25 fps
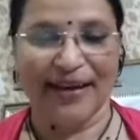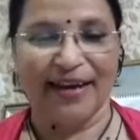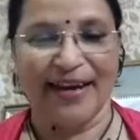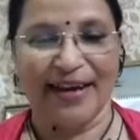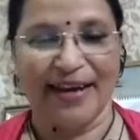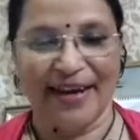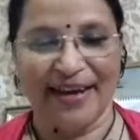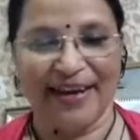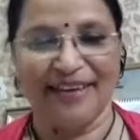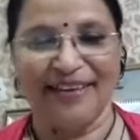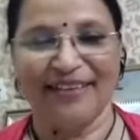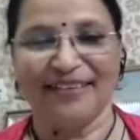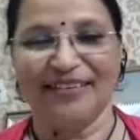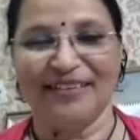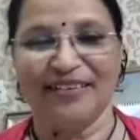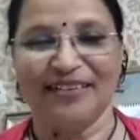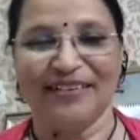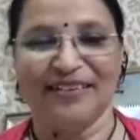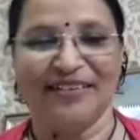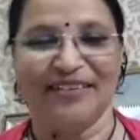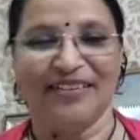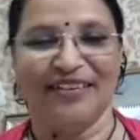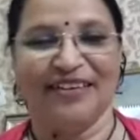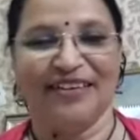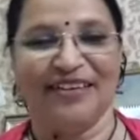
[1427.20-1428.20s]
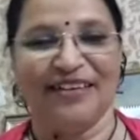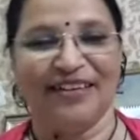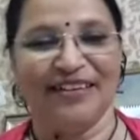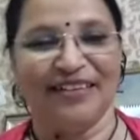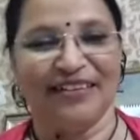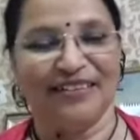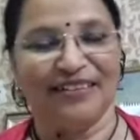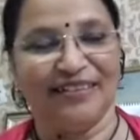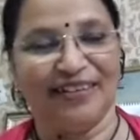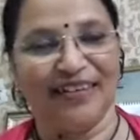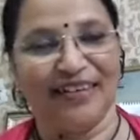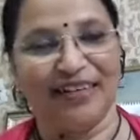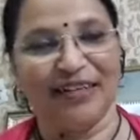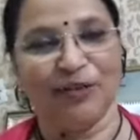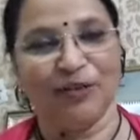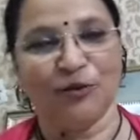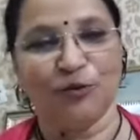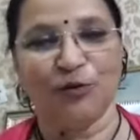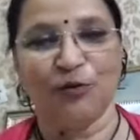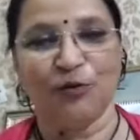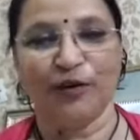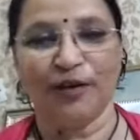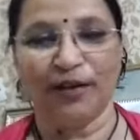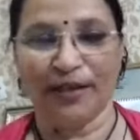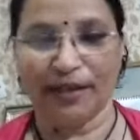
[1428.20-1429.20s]
And they
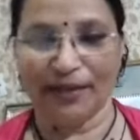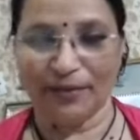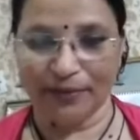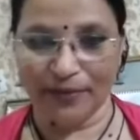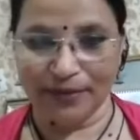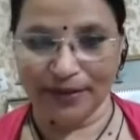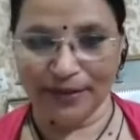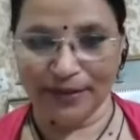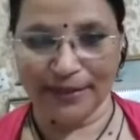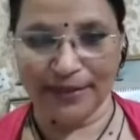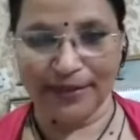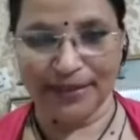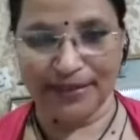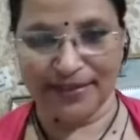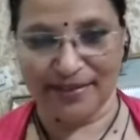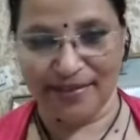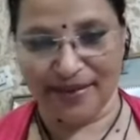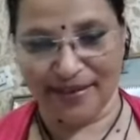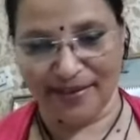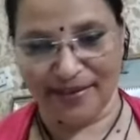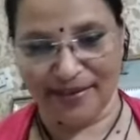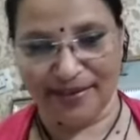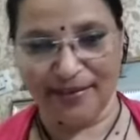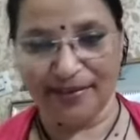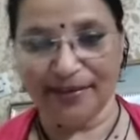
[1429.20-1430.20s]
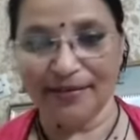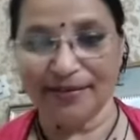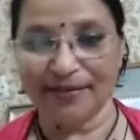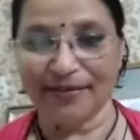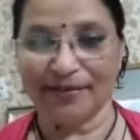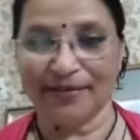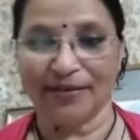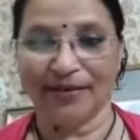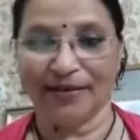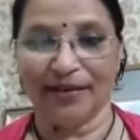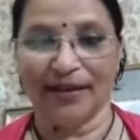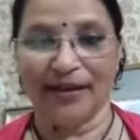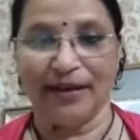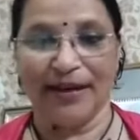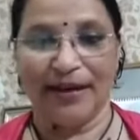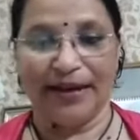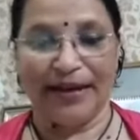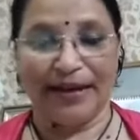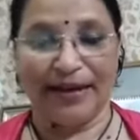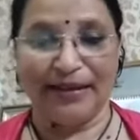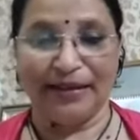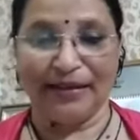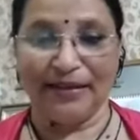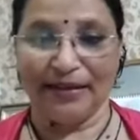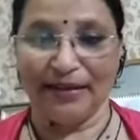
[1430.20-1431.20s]
do it with a design,
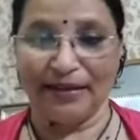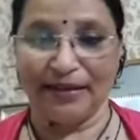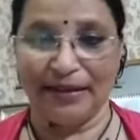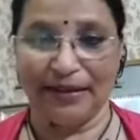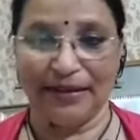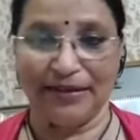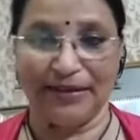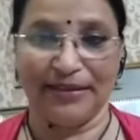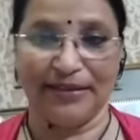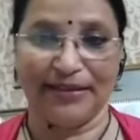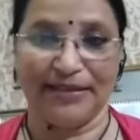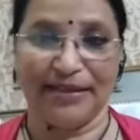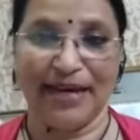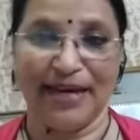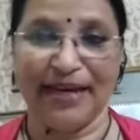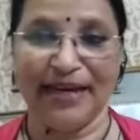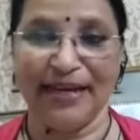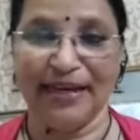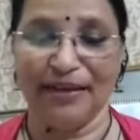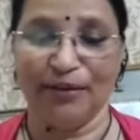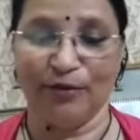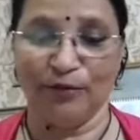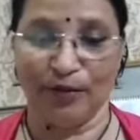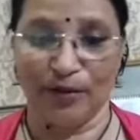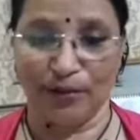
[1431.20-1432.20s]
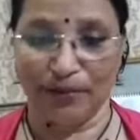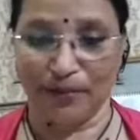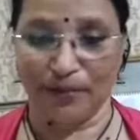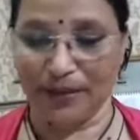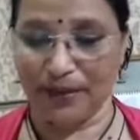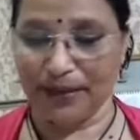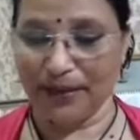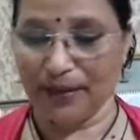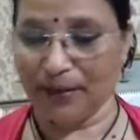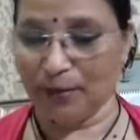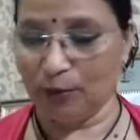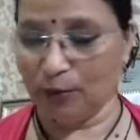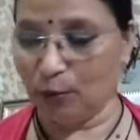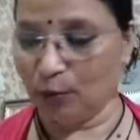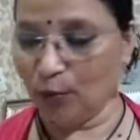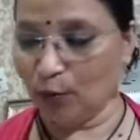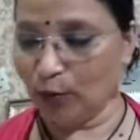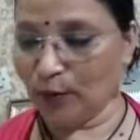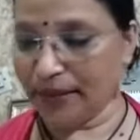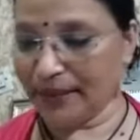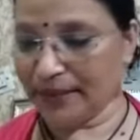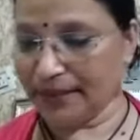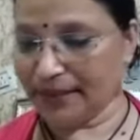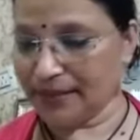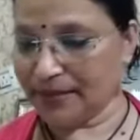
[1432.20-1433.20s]
and the design will be who
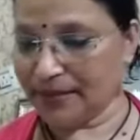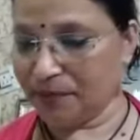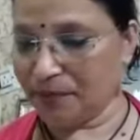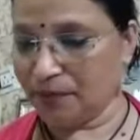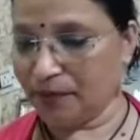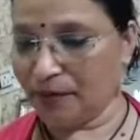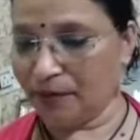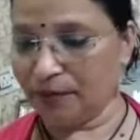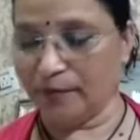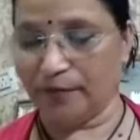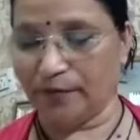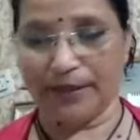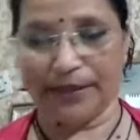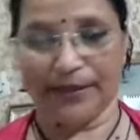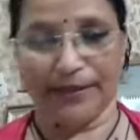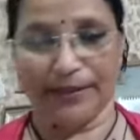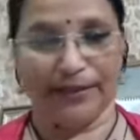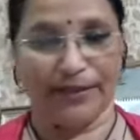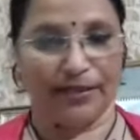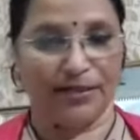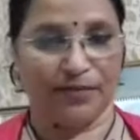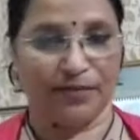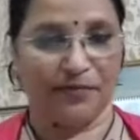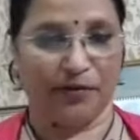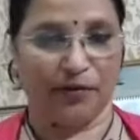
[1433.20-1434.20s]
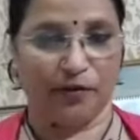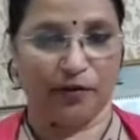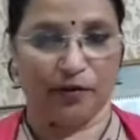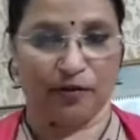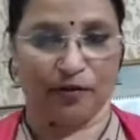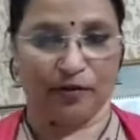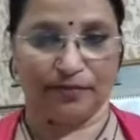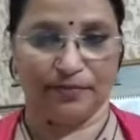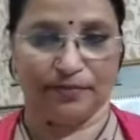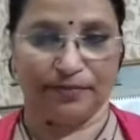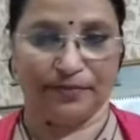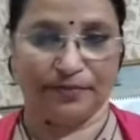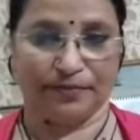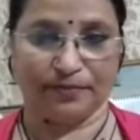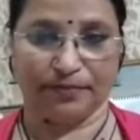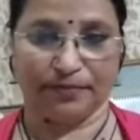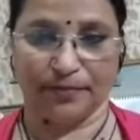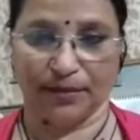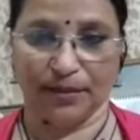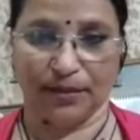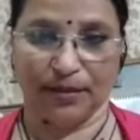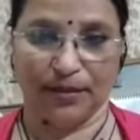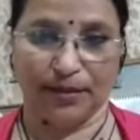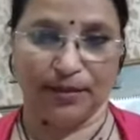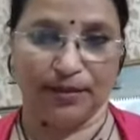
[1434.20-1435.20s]
it is for, what it is for.
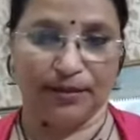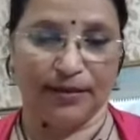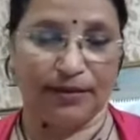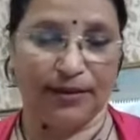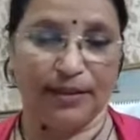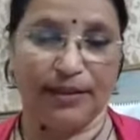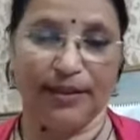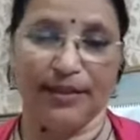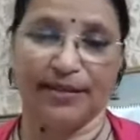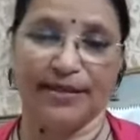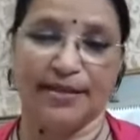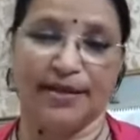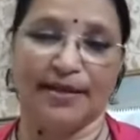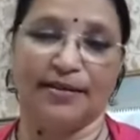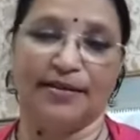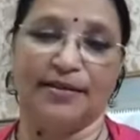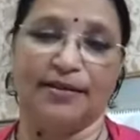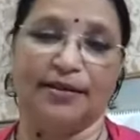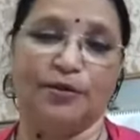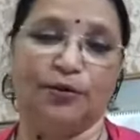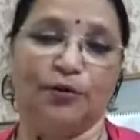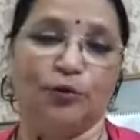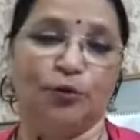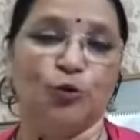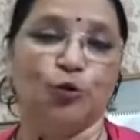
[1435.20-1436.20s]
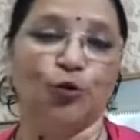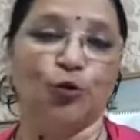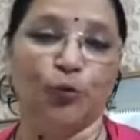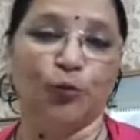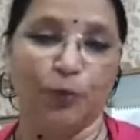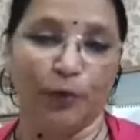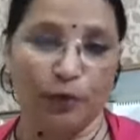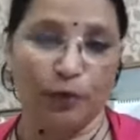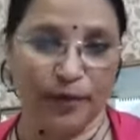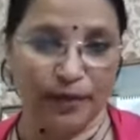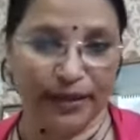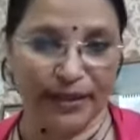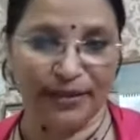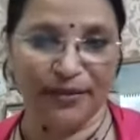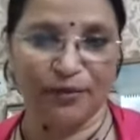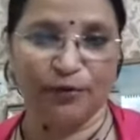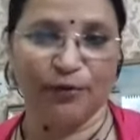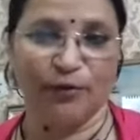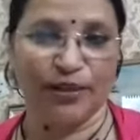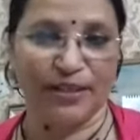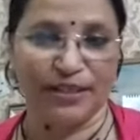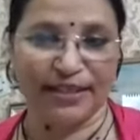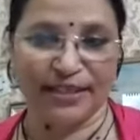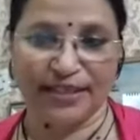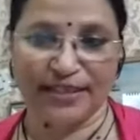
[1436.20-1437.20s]
These are the two prudent
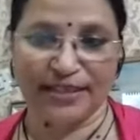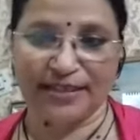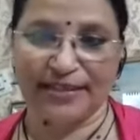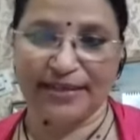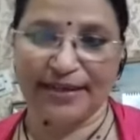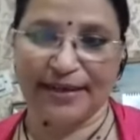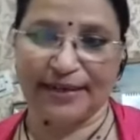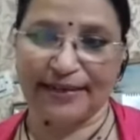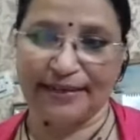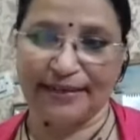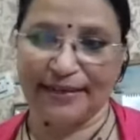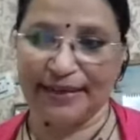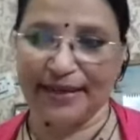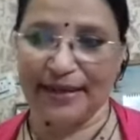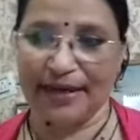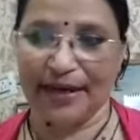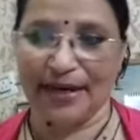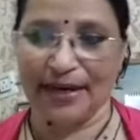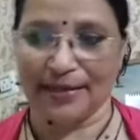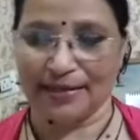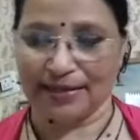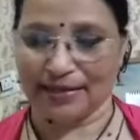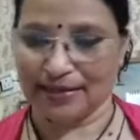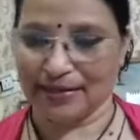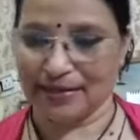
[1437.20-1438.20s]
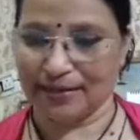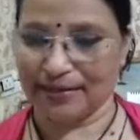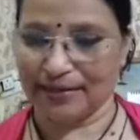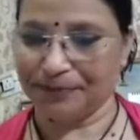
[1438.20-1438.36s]
questions that they ask.